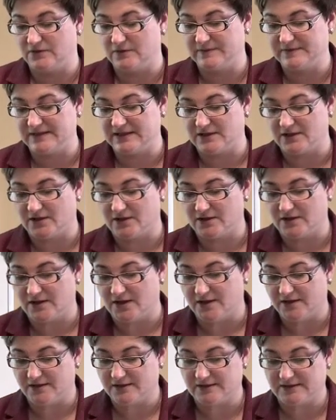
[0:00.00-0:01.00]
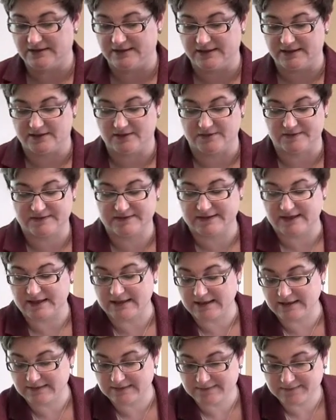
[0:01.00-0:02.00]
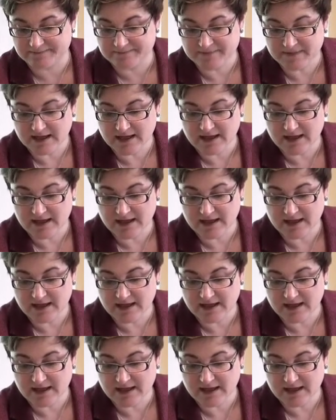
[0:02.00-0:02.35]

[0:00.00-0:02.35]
groups in our, our clinical studies,